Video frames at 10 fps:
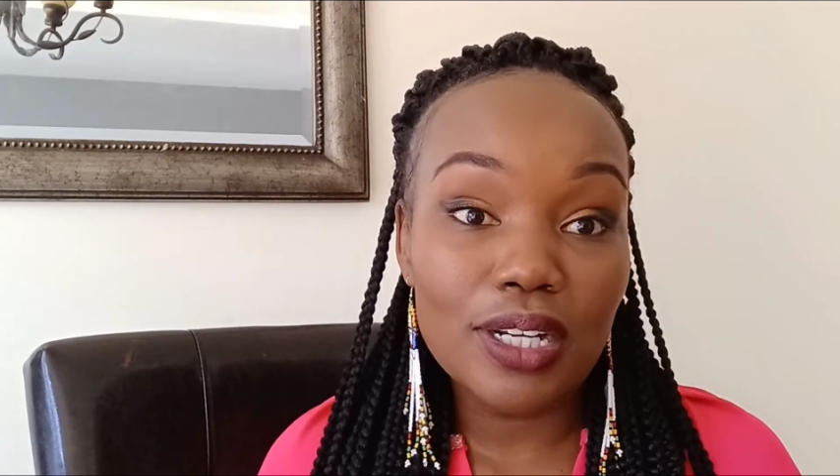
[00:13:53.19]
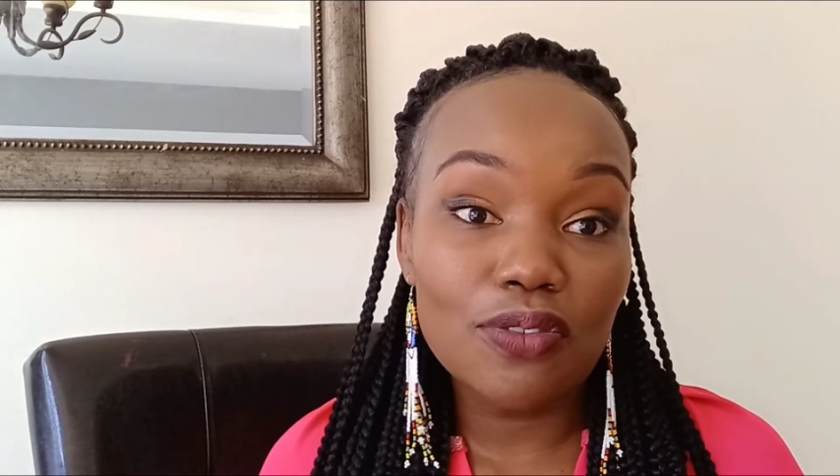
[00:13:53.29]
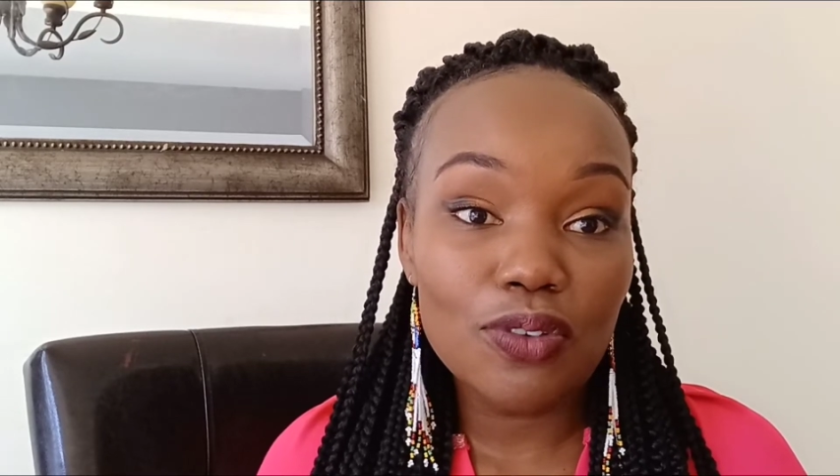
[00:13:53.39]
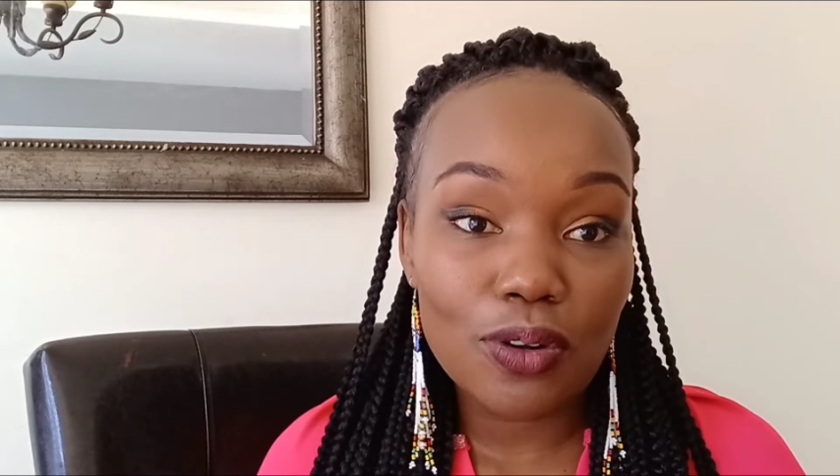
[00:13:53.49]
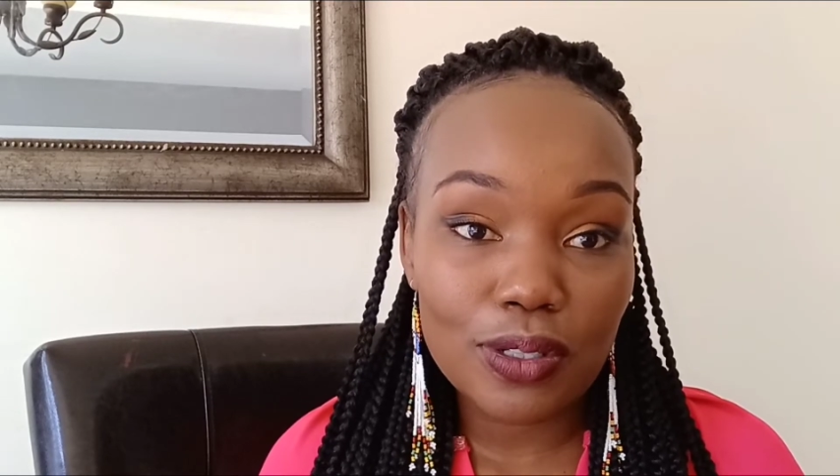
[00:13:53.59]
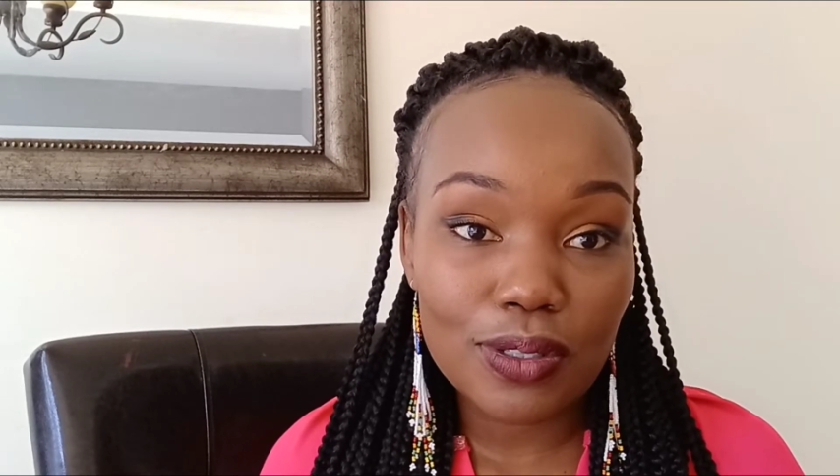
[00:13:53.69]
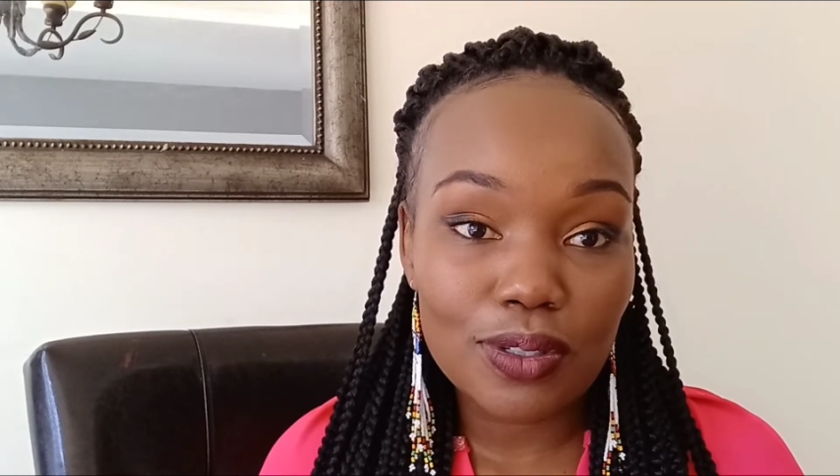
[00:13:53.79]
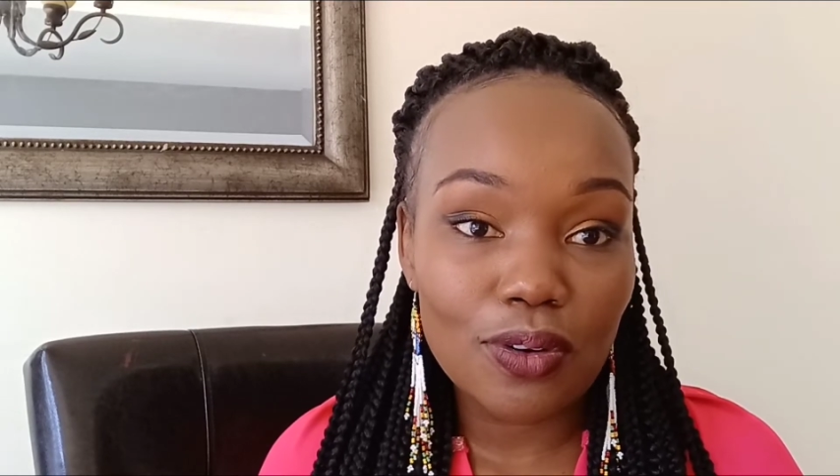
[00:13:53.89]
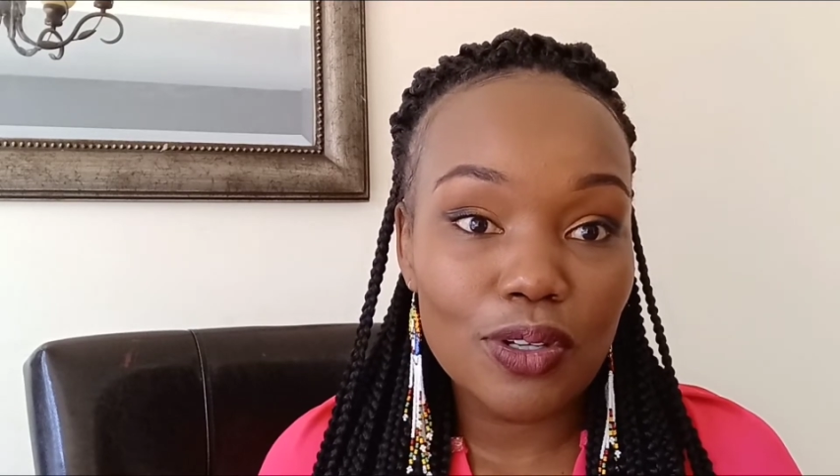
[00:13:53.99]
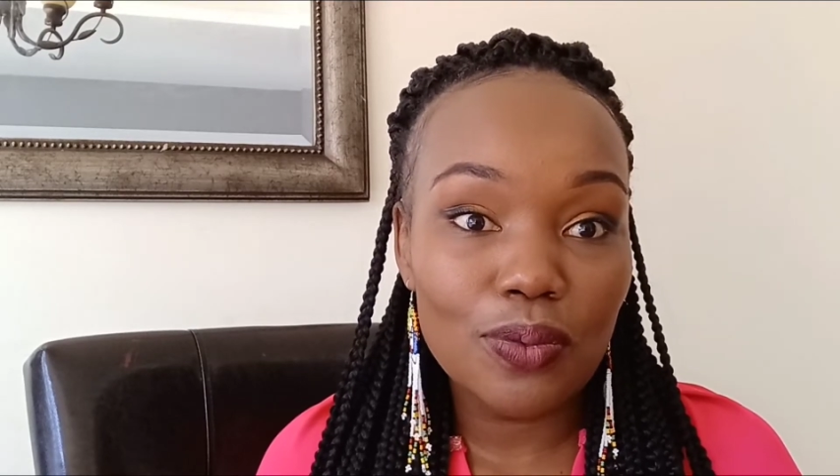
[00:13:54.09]
and of course
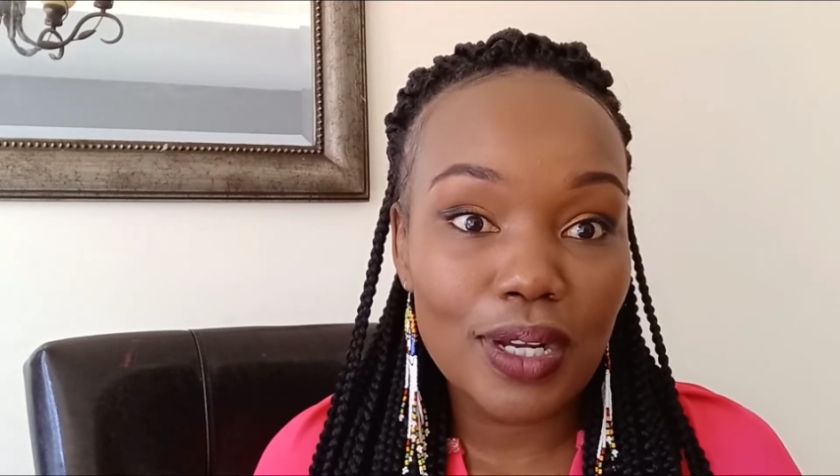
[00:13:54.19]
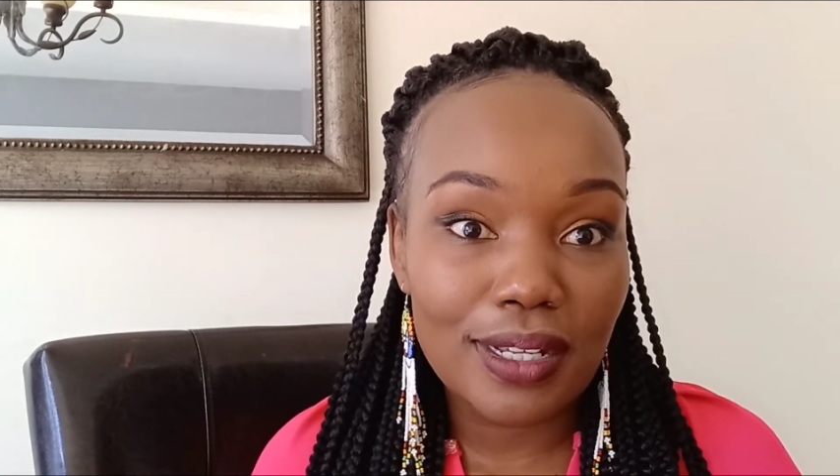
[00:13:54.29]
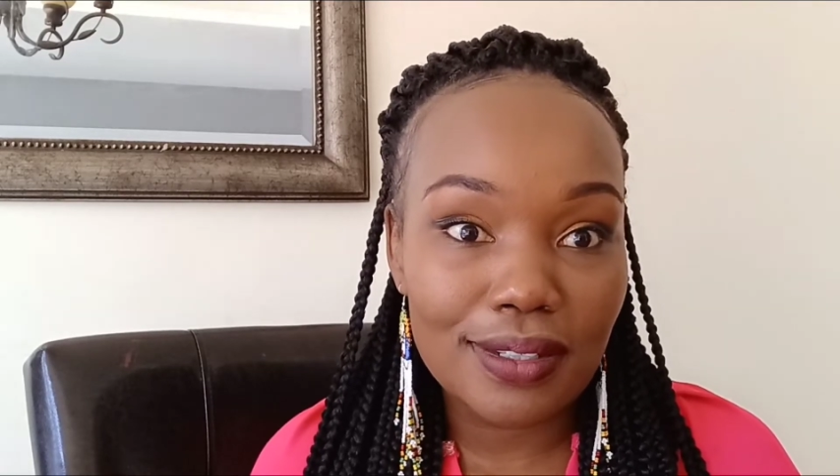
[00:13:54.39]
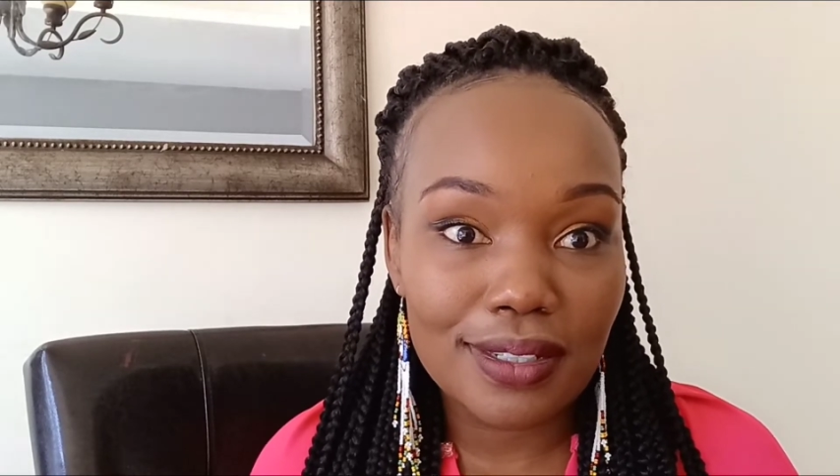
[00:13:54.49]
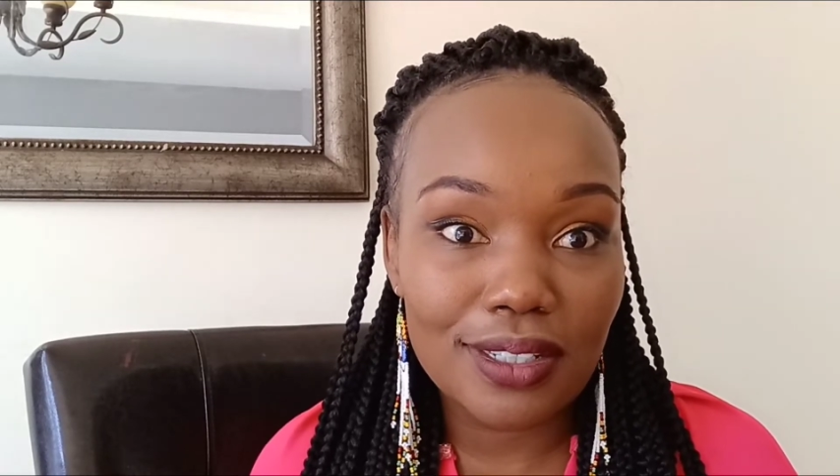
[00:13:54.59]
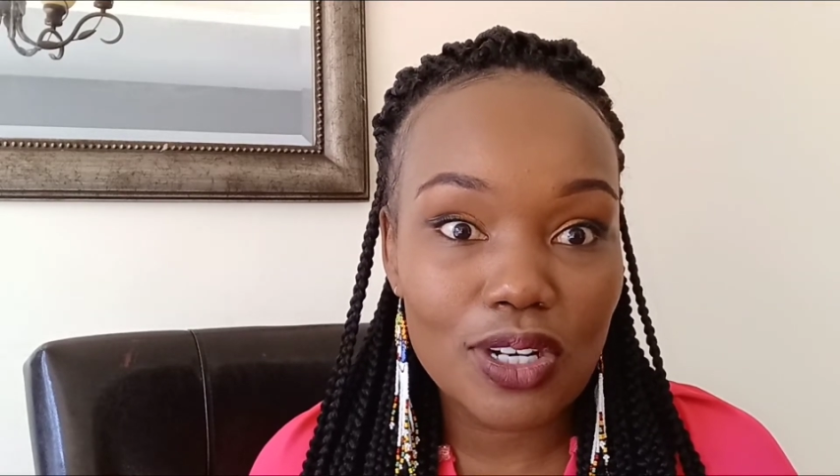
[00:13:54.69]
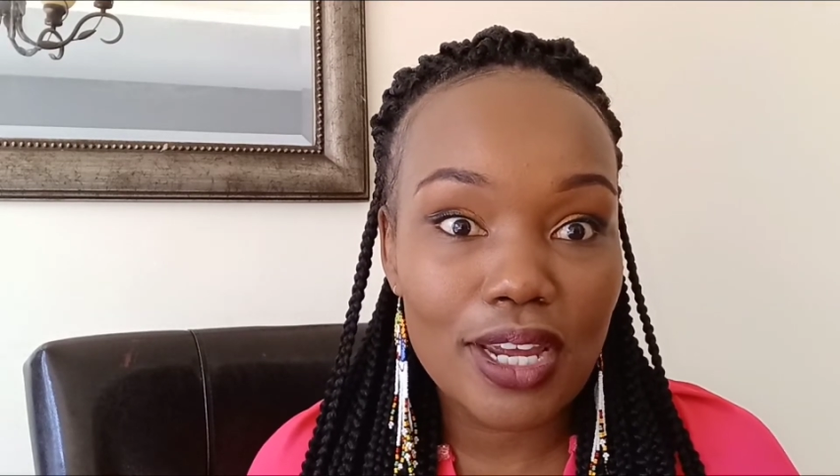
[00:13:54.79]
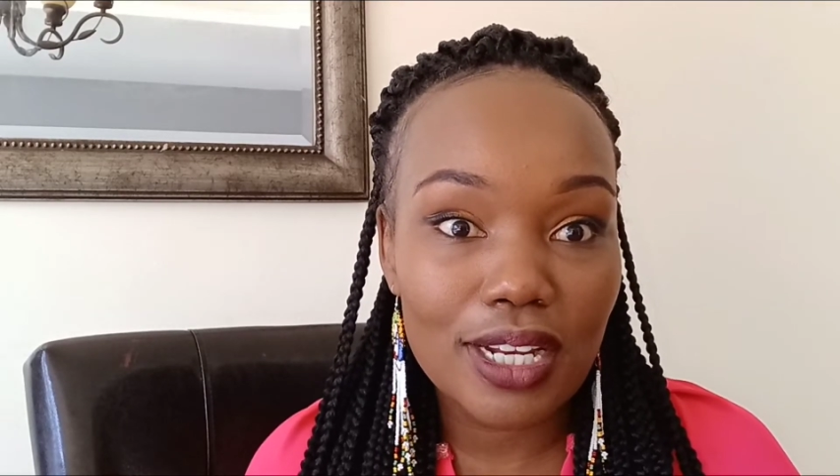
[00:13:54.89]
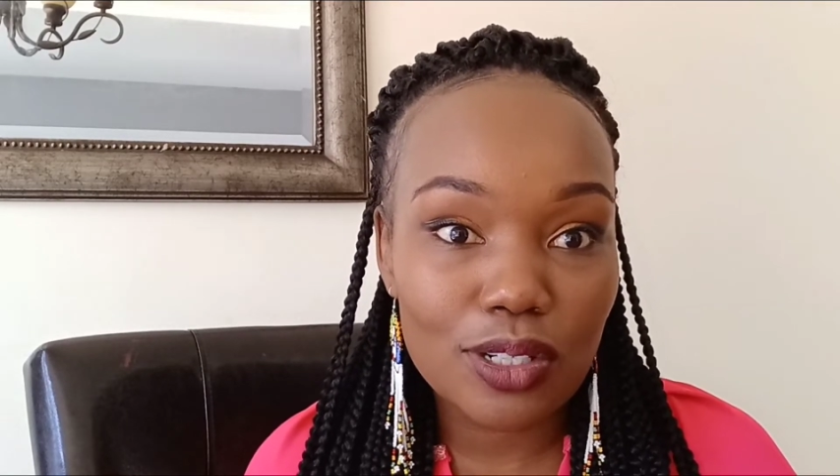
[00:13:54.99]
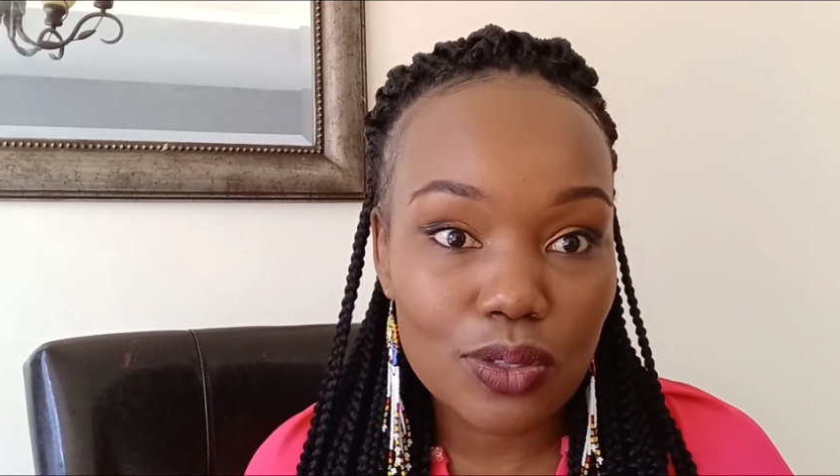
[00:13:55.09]
you're going to work as a teacher
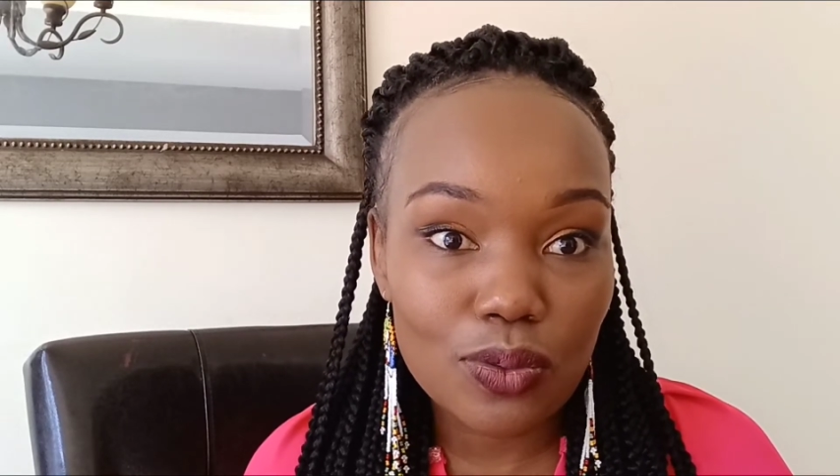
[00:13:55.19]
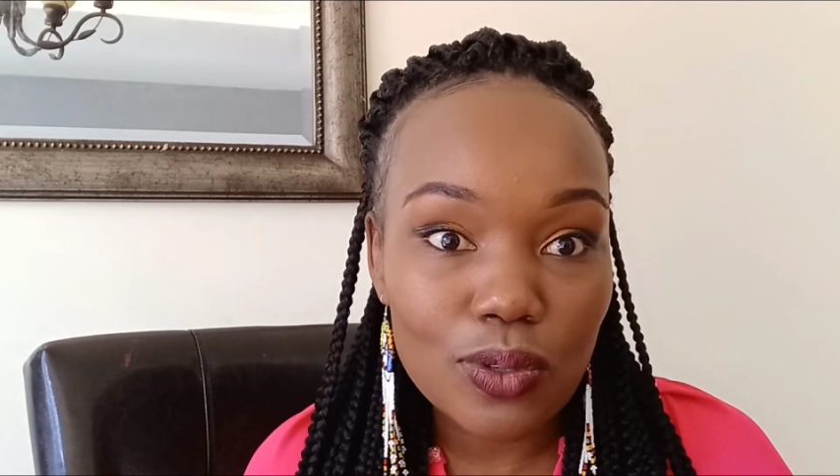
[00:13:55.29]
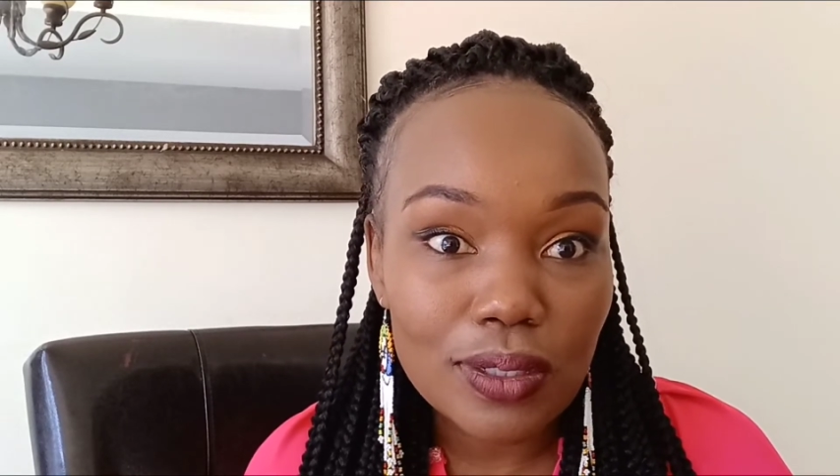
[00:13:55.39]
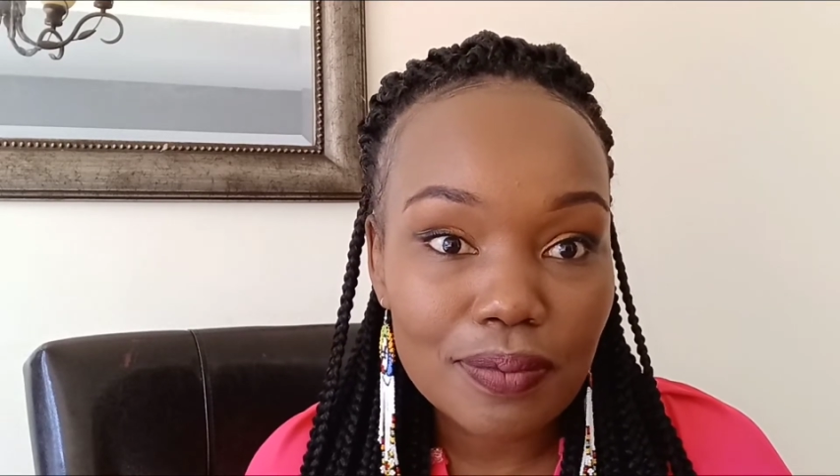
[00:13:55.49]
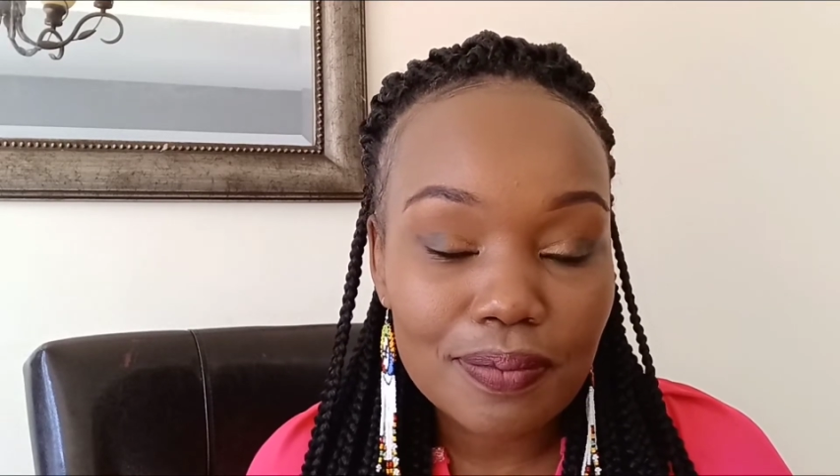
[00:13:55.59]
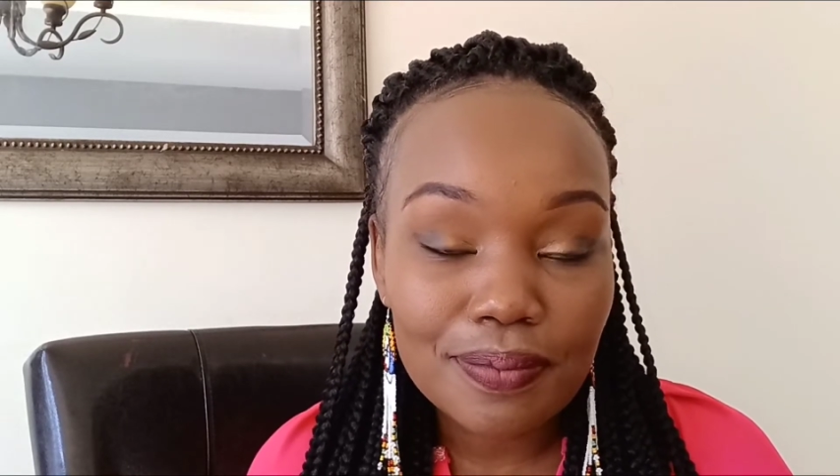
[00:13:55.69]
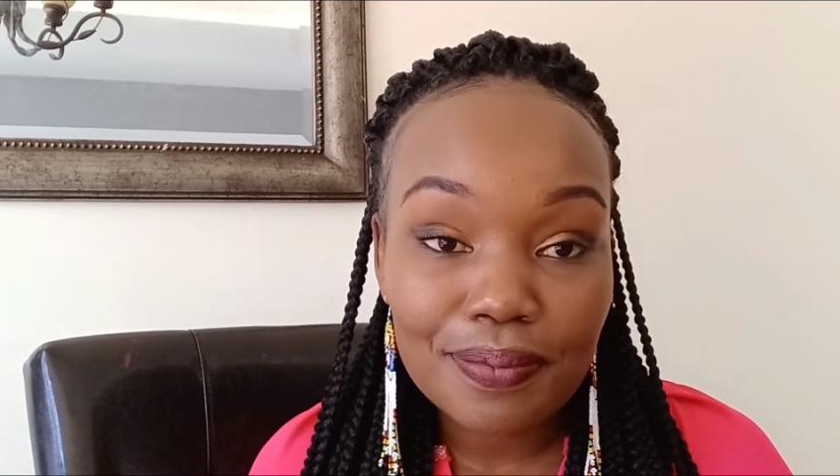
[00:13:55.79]
in a school.